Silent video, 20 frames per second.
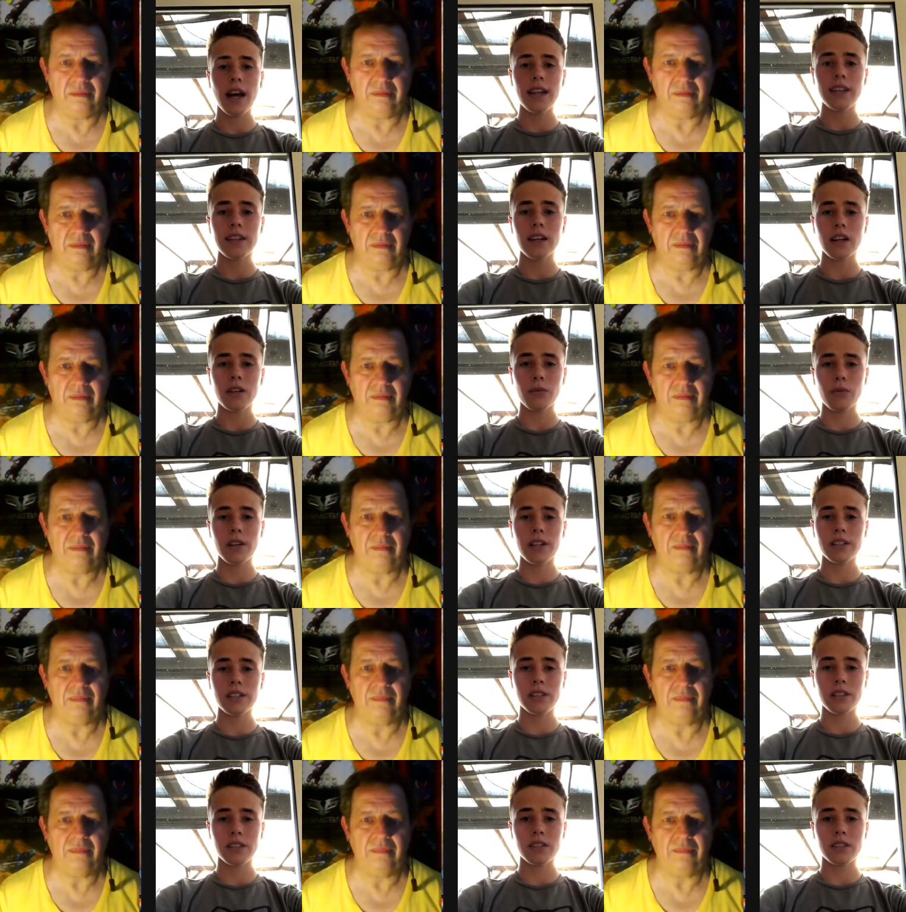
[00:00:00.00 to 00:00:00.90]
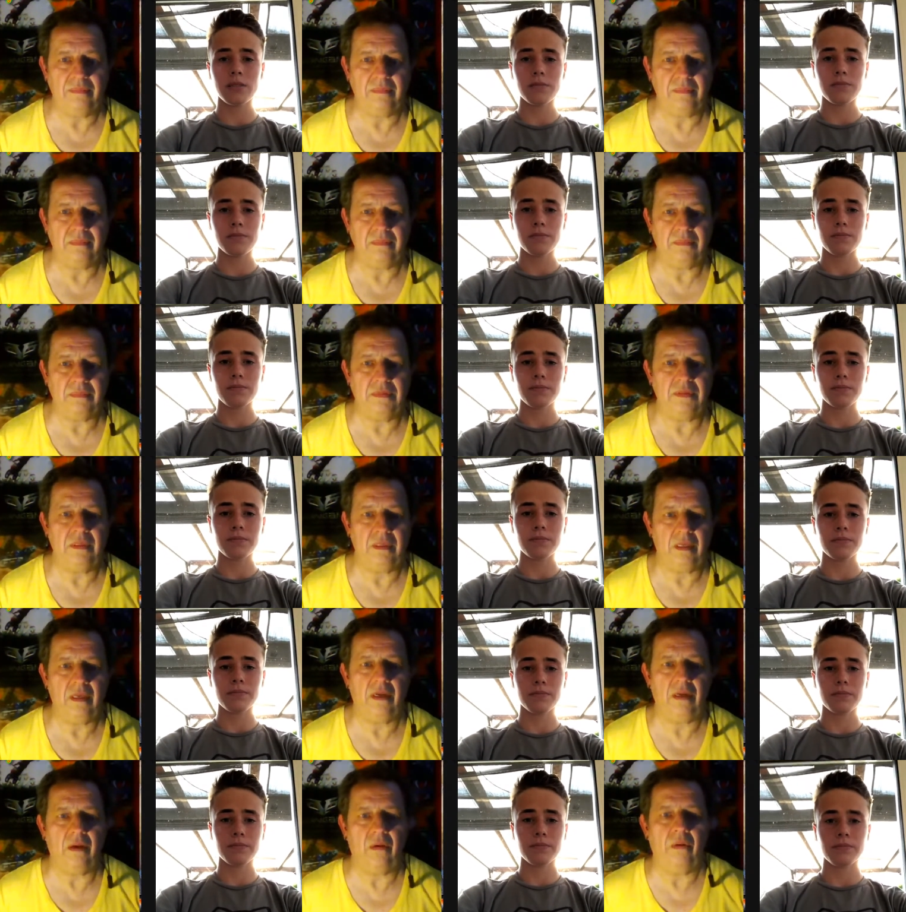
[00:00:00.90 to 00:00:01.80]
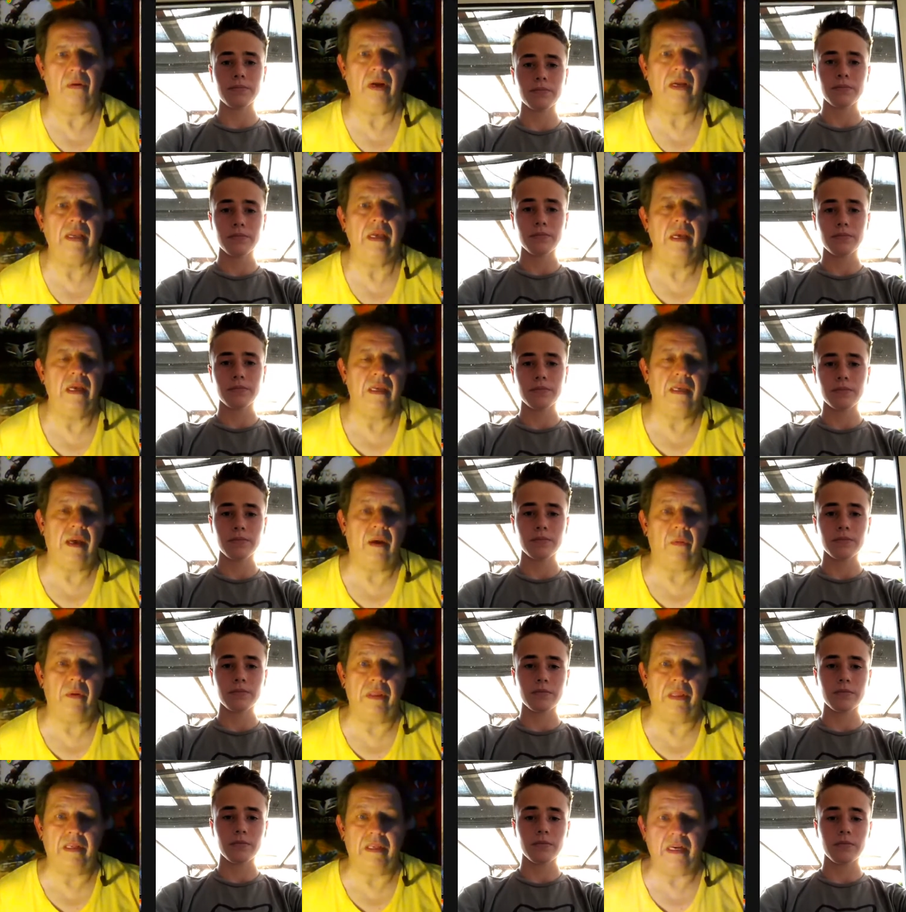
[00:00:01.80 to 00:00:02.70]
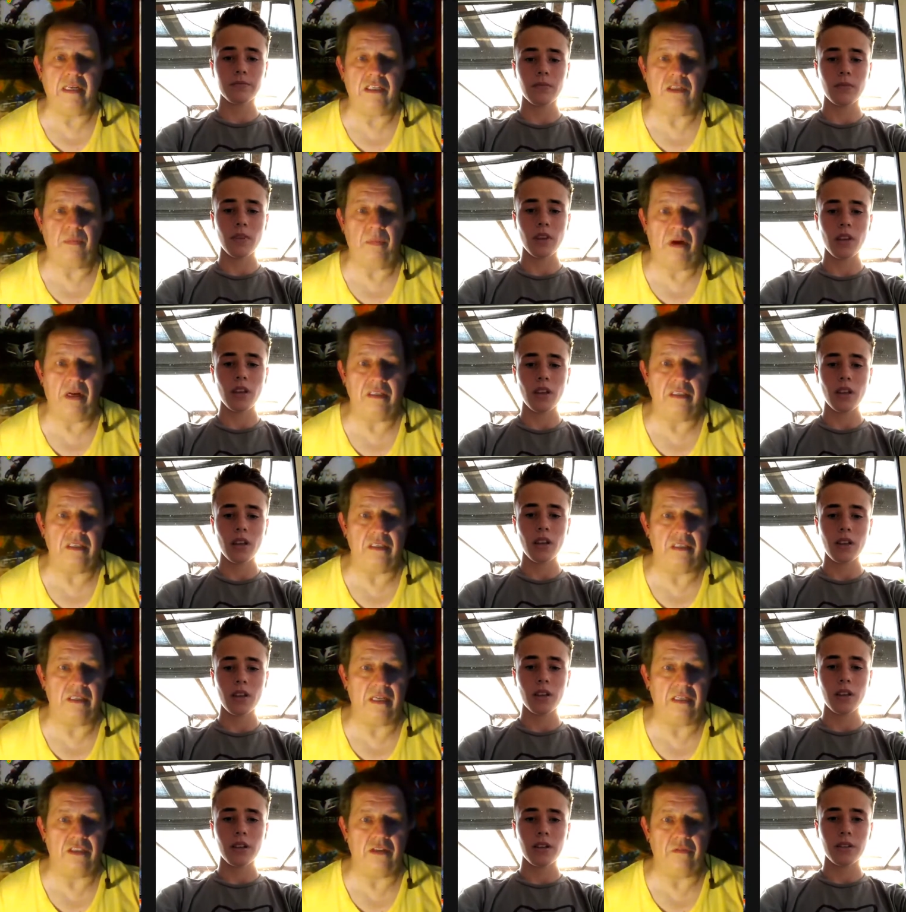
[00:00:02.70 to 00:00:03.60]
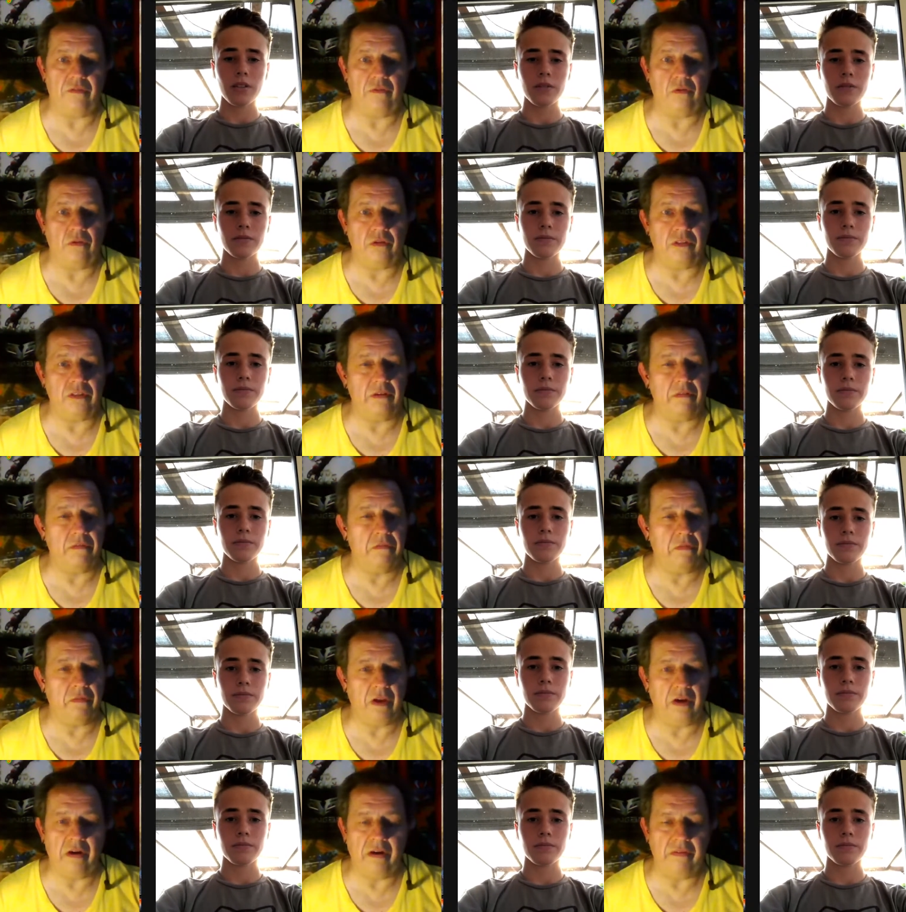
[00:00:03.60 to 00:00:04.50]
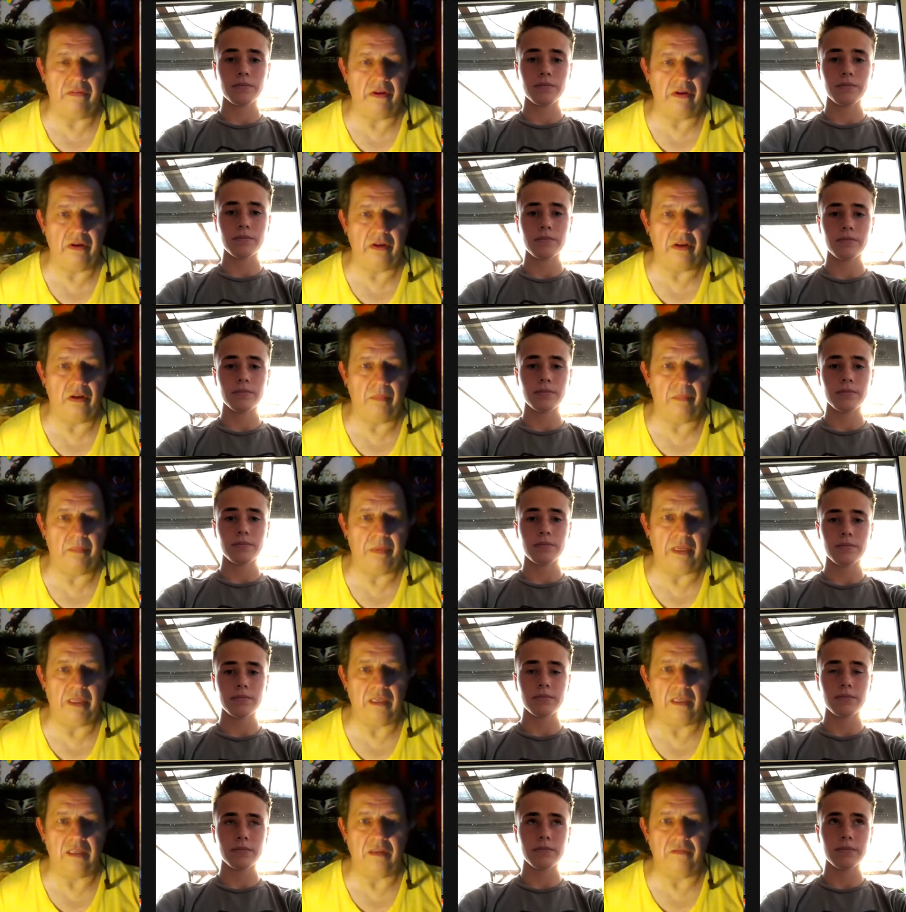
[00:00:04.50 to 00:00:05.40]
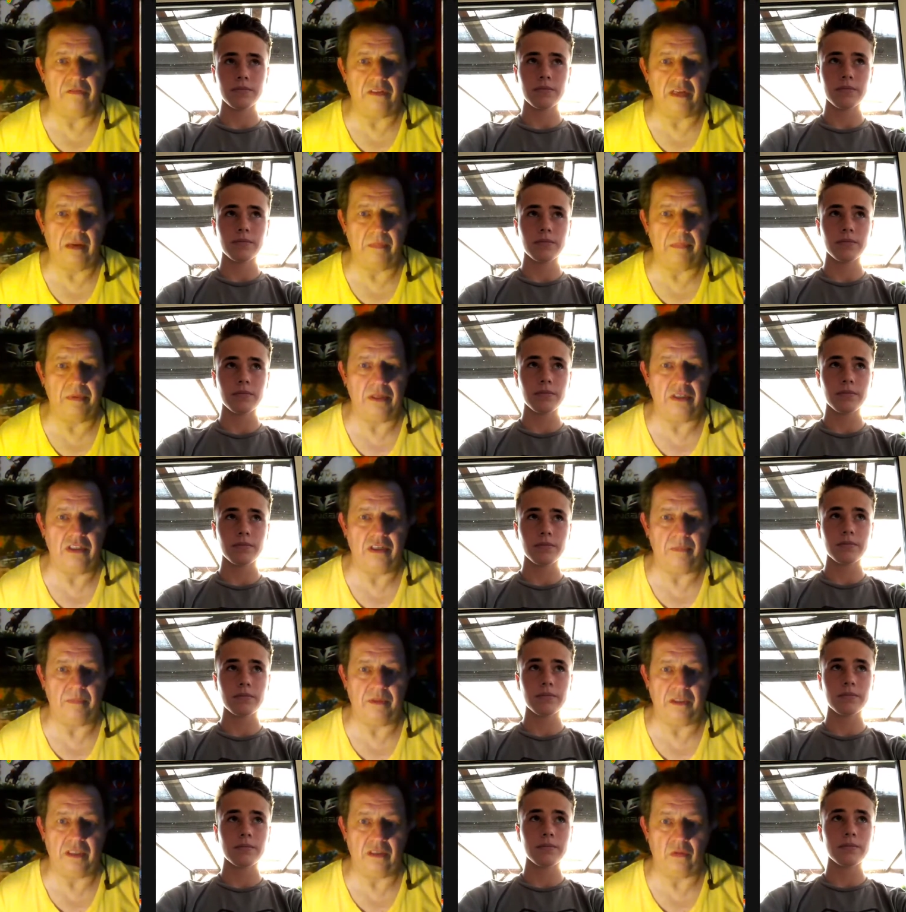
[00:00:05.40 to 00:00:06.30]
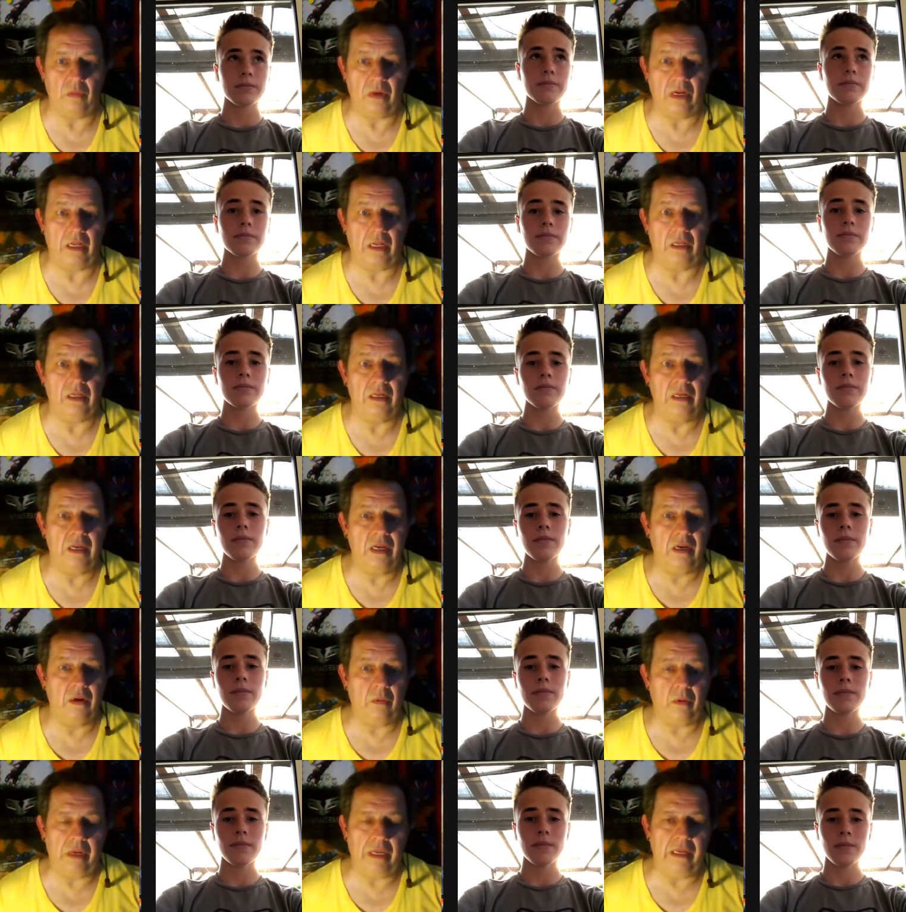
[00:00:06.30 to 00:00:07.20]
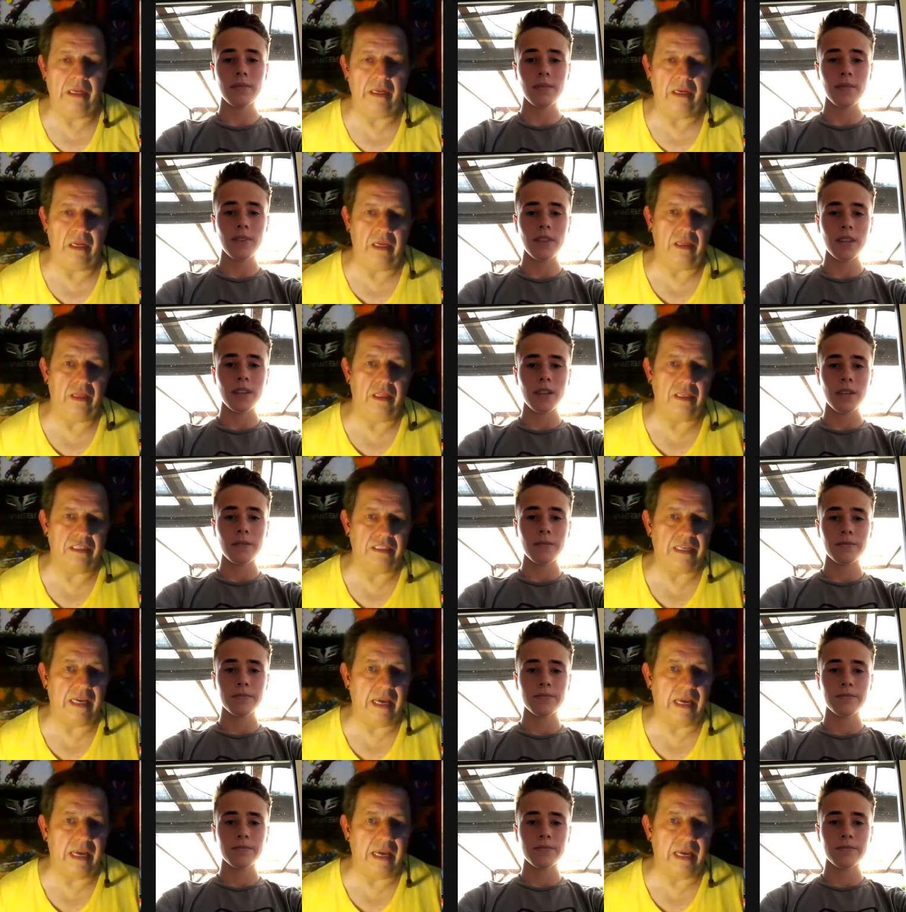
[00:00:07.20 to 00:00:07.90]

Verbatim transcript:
Speaker 1: A D A C races.
Speaker 2: All right. Yeah, with the Dutch Masters, that's of course a very, very competitive championships as well. In in